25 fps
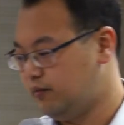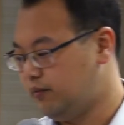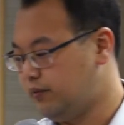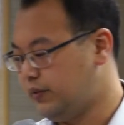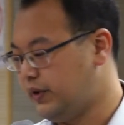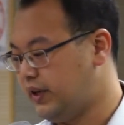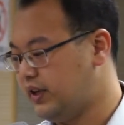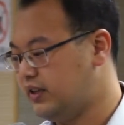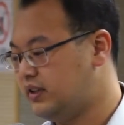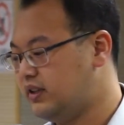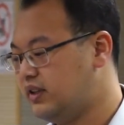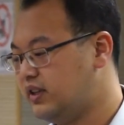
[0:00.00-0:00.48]

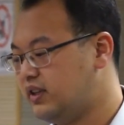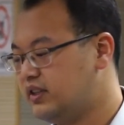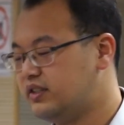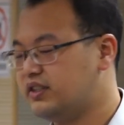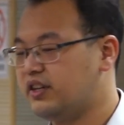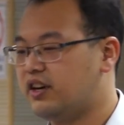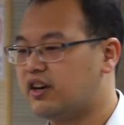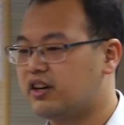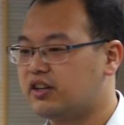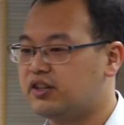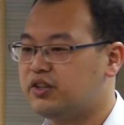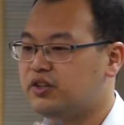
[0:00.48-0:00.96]
But
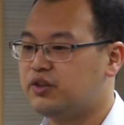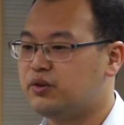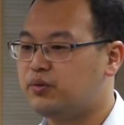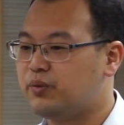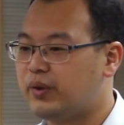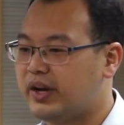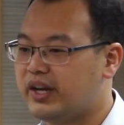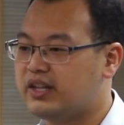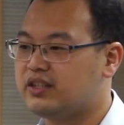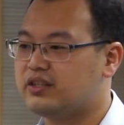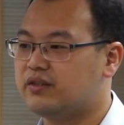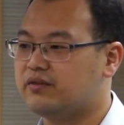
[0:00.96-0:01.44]
there are two
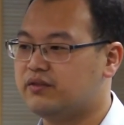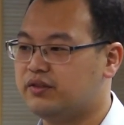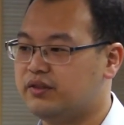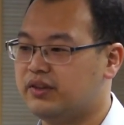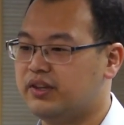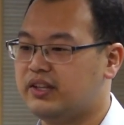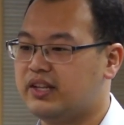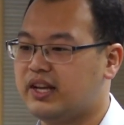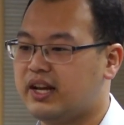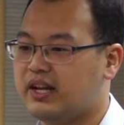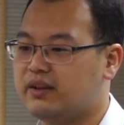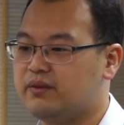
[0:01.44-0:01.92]
ways of
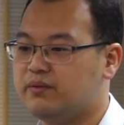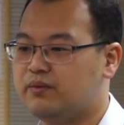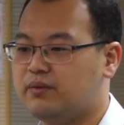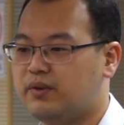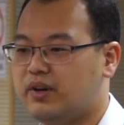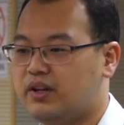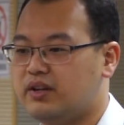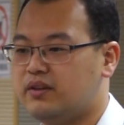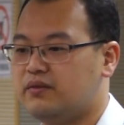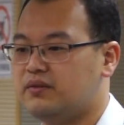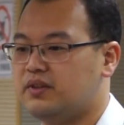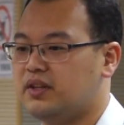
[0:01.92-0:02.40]
doing that.
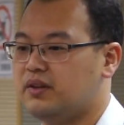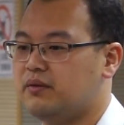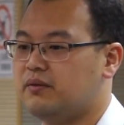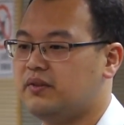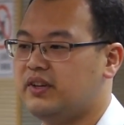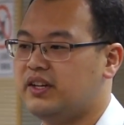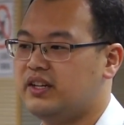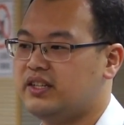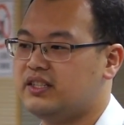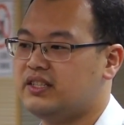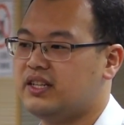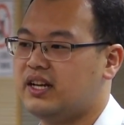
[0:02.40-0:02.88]
One of them
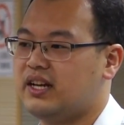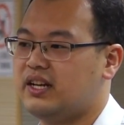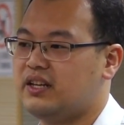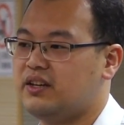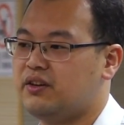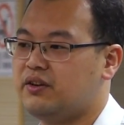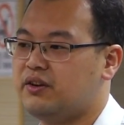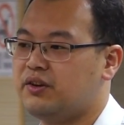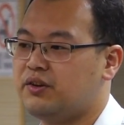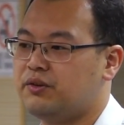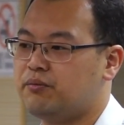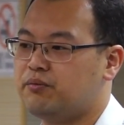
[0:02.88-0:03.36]
is that
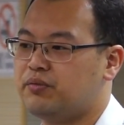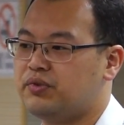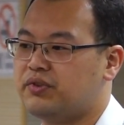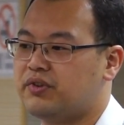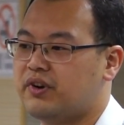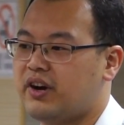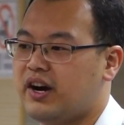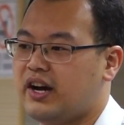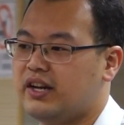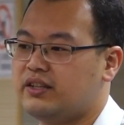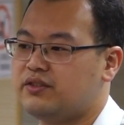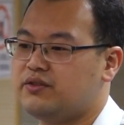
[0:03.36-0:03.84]
you could
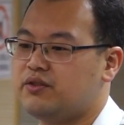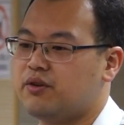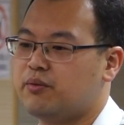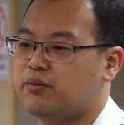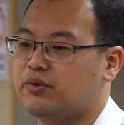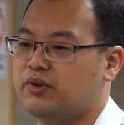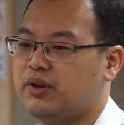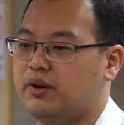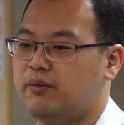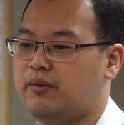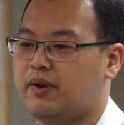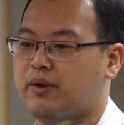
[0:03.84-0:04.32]
price your
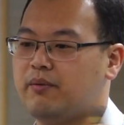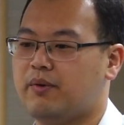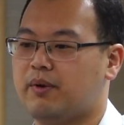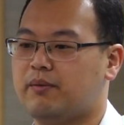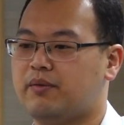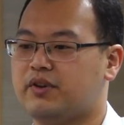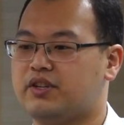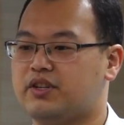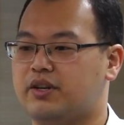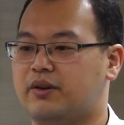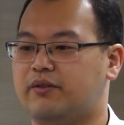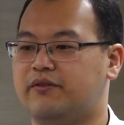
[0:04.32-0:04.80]
premium
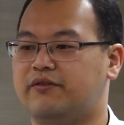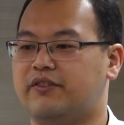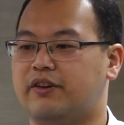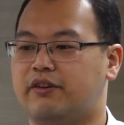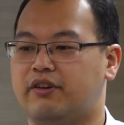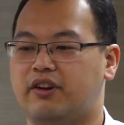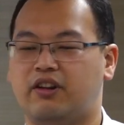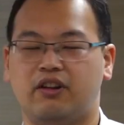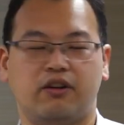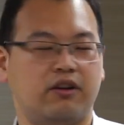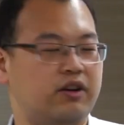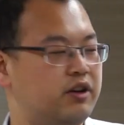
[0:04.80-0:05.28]
membership
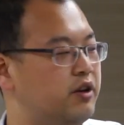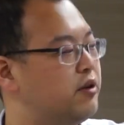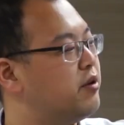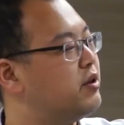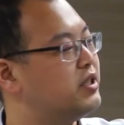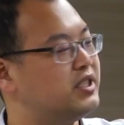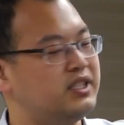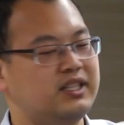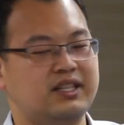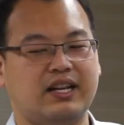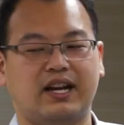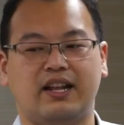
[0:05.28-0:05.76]
very low. You will
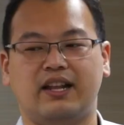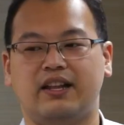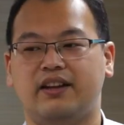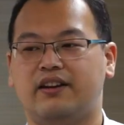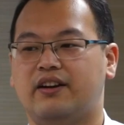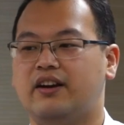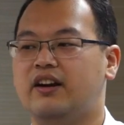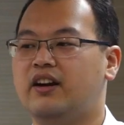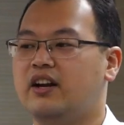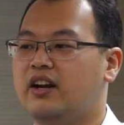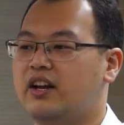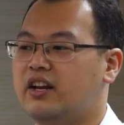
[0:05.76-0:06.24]
see that
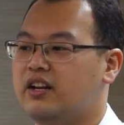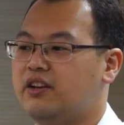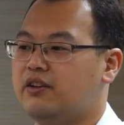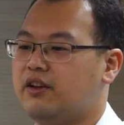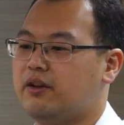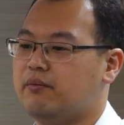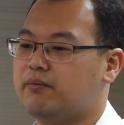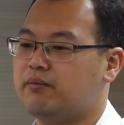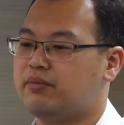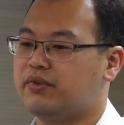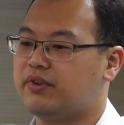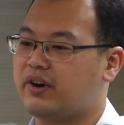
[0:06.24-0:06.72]
later. You
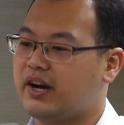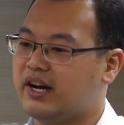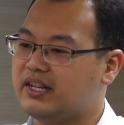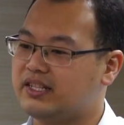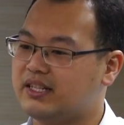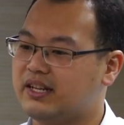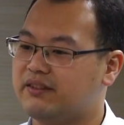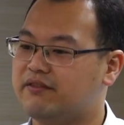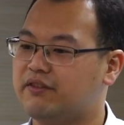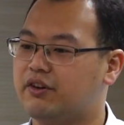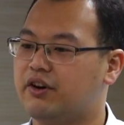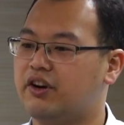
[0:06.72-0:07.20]
can price
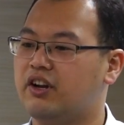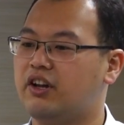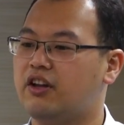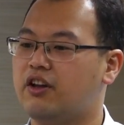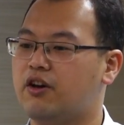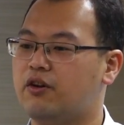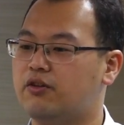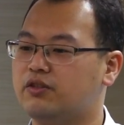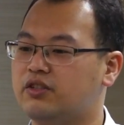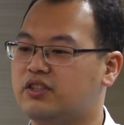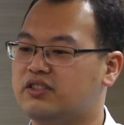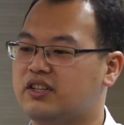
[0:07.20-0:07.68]
that very
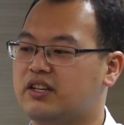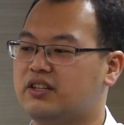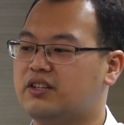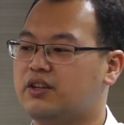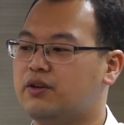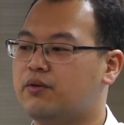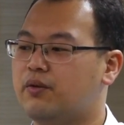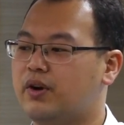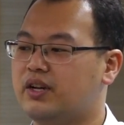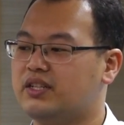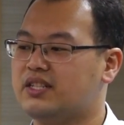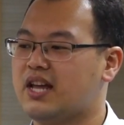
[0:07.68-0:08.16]
low so that
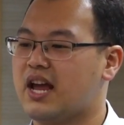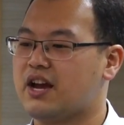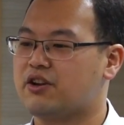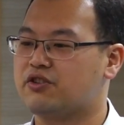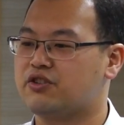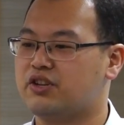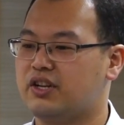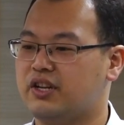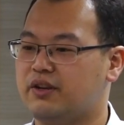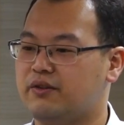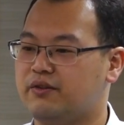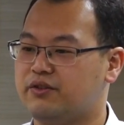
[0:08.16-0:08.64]
no one is
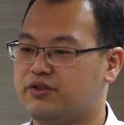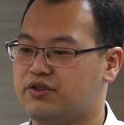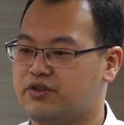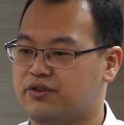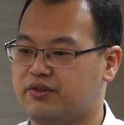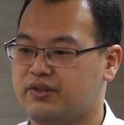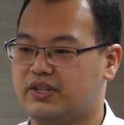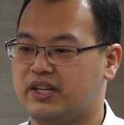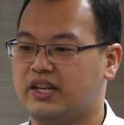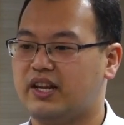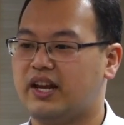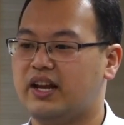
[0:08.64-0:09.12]
actually
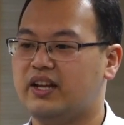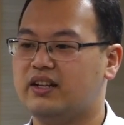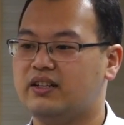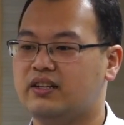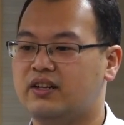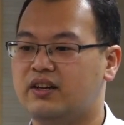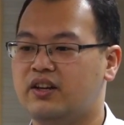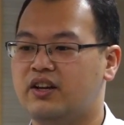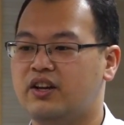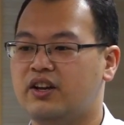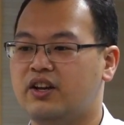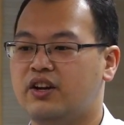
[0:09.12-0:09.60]
choosing it,
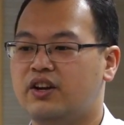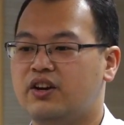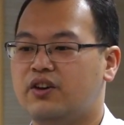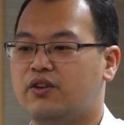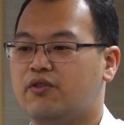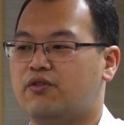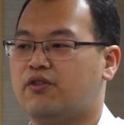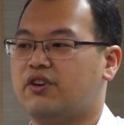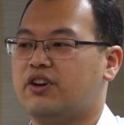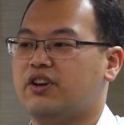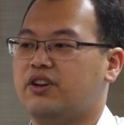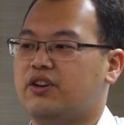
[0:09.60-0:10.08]

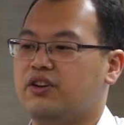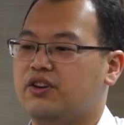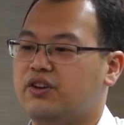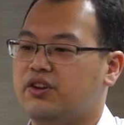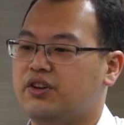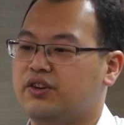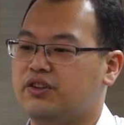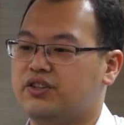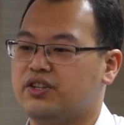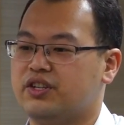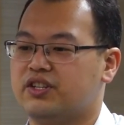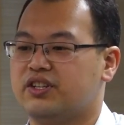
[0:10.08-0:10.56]
or you
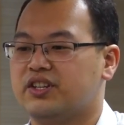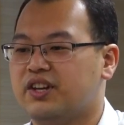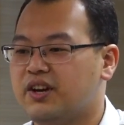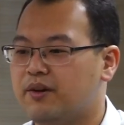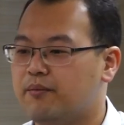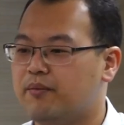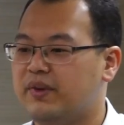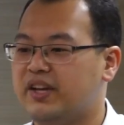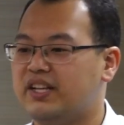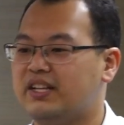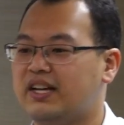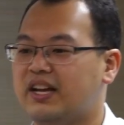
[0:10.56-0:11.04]
could just
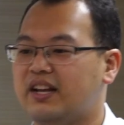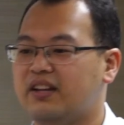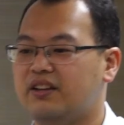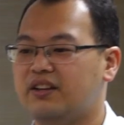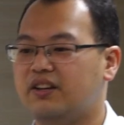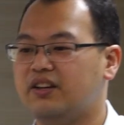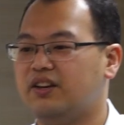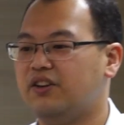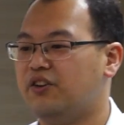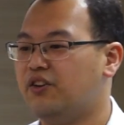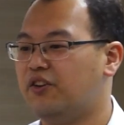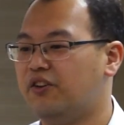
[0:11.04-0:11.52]
commit that
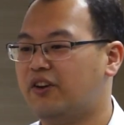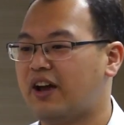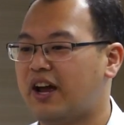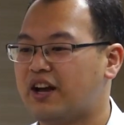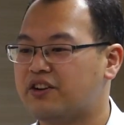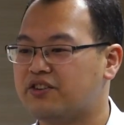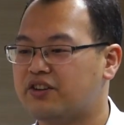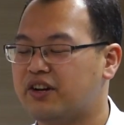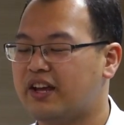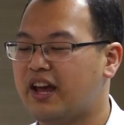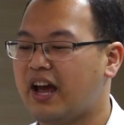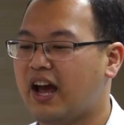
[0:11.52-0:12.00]
you don't
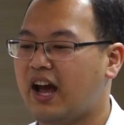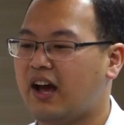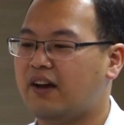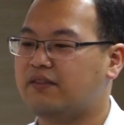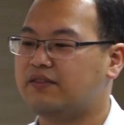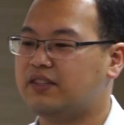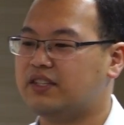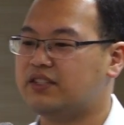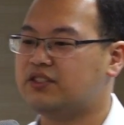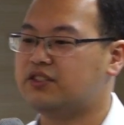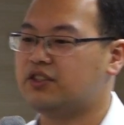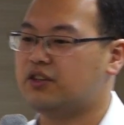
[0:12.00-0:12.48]
actually have
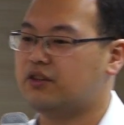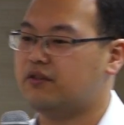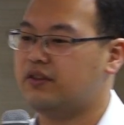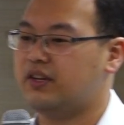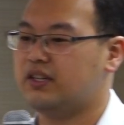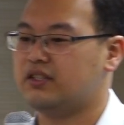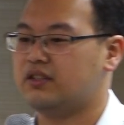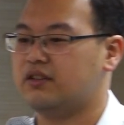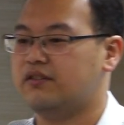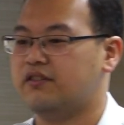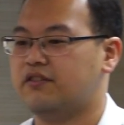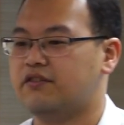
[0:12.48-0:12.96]
this
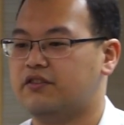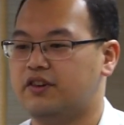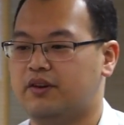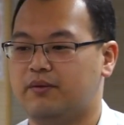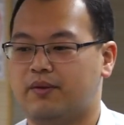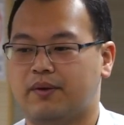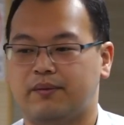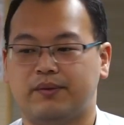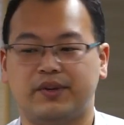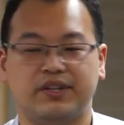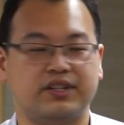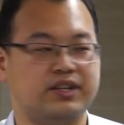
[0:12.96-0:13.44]
service of free
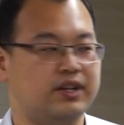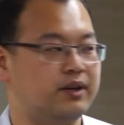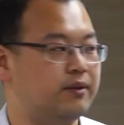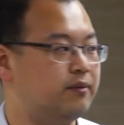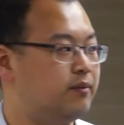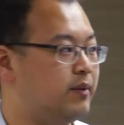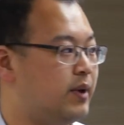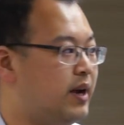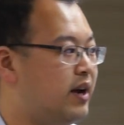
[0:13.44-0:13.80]
membership.